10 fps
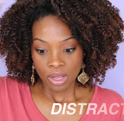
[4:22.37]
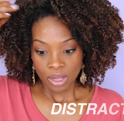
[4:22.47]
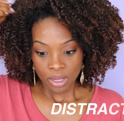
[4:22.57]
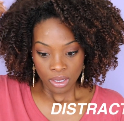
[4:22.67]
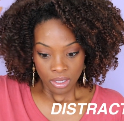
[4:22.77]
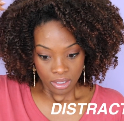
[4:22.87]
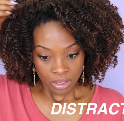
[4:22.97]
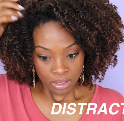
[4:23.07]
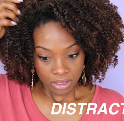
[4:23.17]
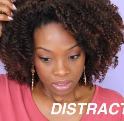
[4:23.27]

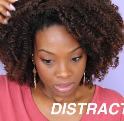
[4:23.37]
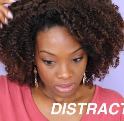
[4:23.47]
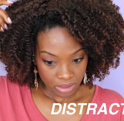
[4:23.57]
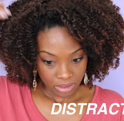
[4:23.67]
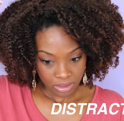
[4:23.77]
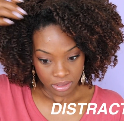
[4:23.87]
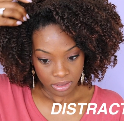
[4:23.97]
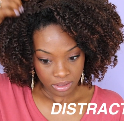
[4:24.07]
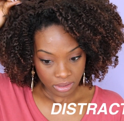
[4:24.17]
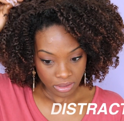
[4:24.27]

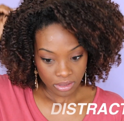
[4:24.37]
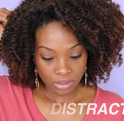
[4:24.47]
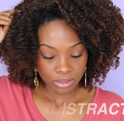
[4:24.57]
(silence)